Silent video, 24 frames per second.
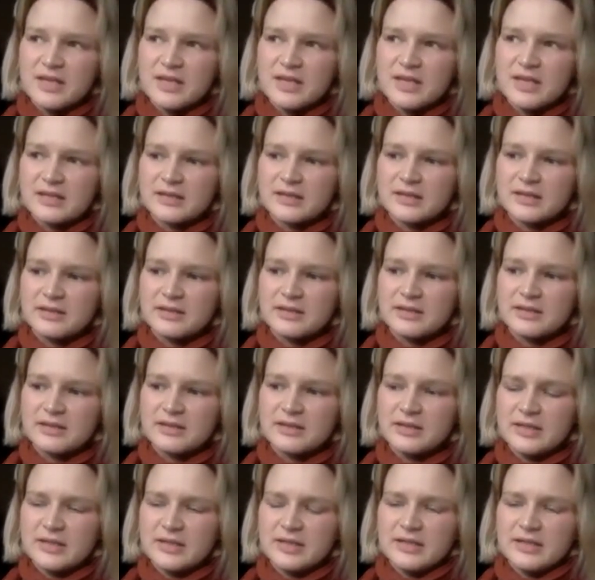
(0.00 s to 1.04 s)
And
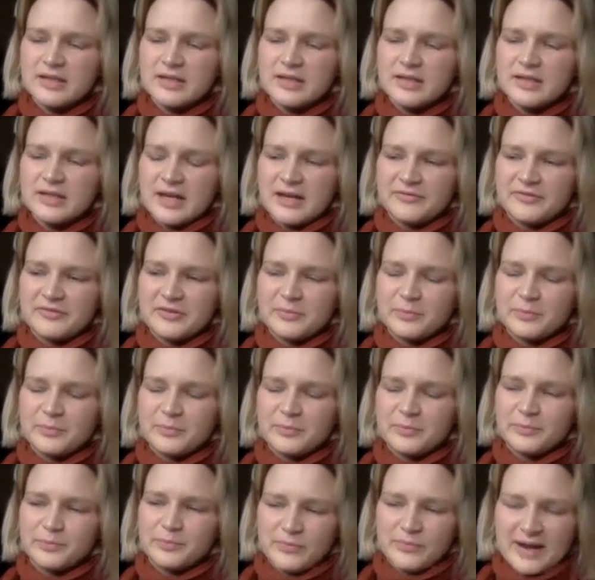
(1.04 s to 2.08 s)
after
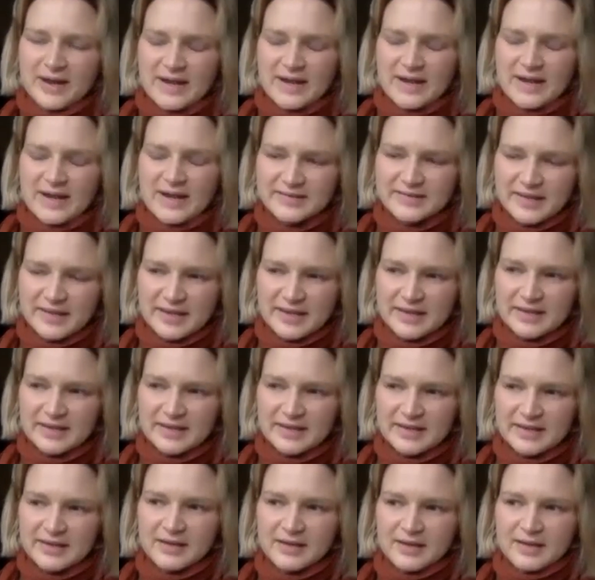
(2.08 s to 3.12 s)
Brexit,
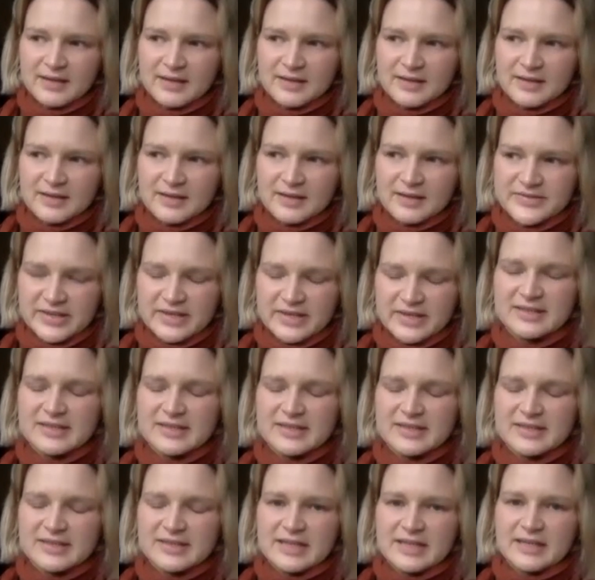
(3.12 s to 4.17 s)

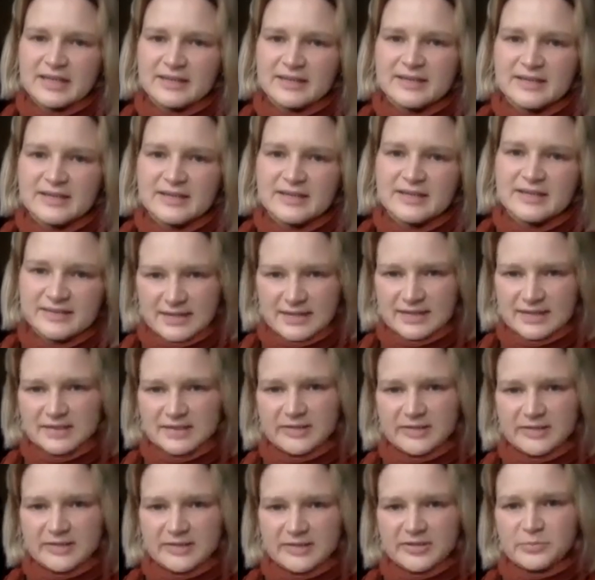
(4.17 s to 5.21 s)
suddenly this
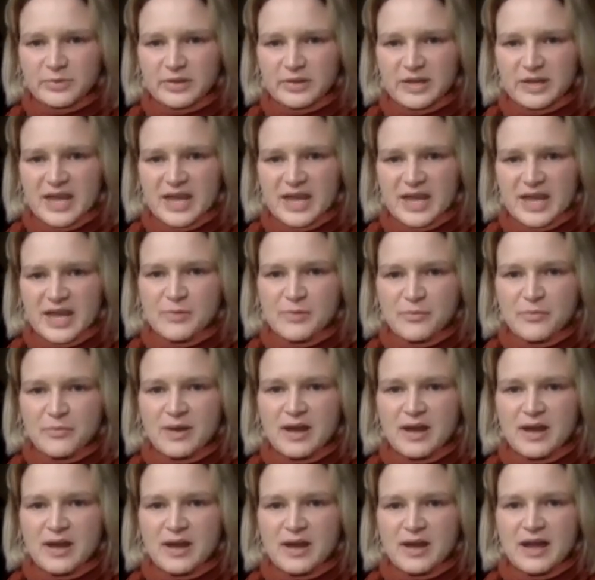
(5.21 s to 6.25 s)
nation became
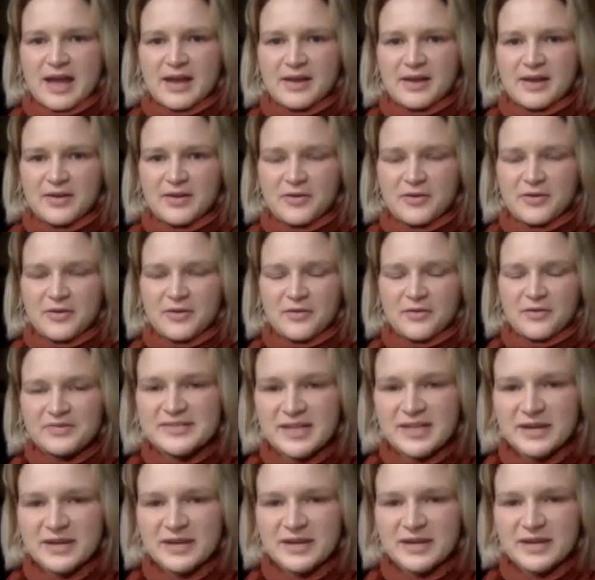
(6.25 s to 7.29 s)
aware of
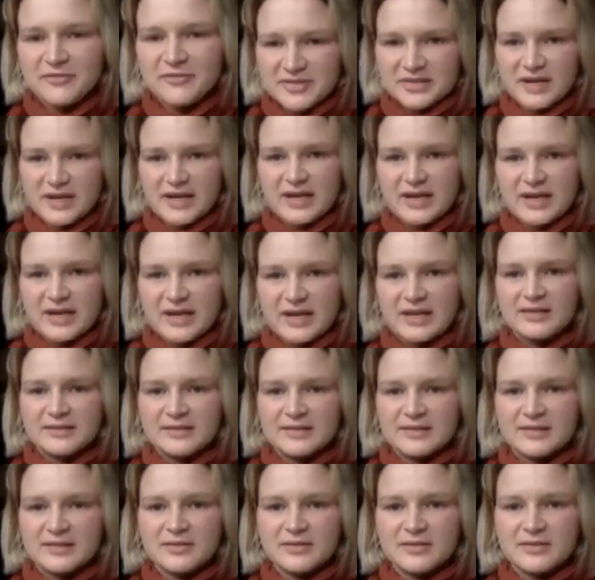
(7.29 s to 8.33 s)
itself as an island
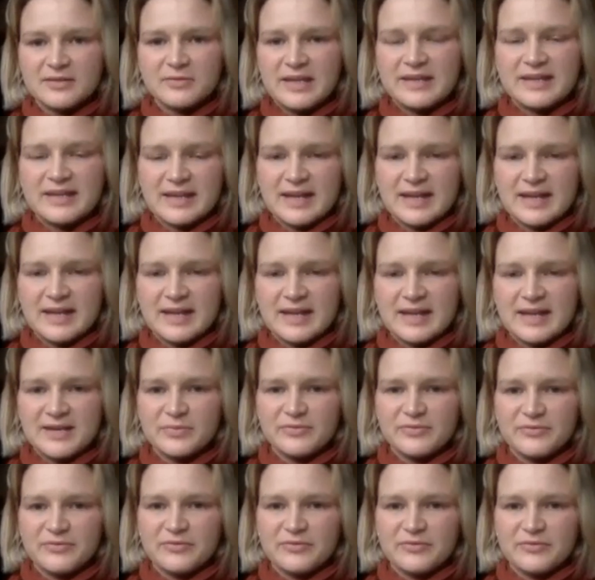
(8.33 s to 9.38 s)
in a way that it
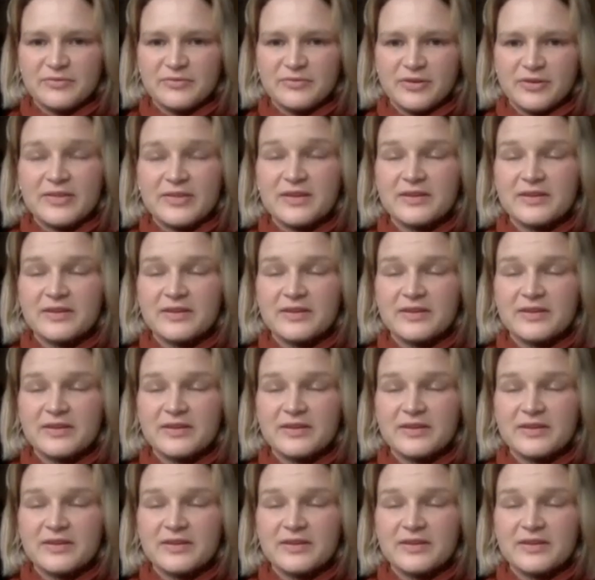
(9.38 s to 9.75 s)
hadn't before.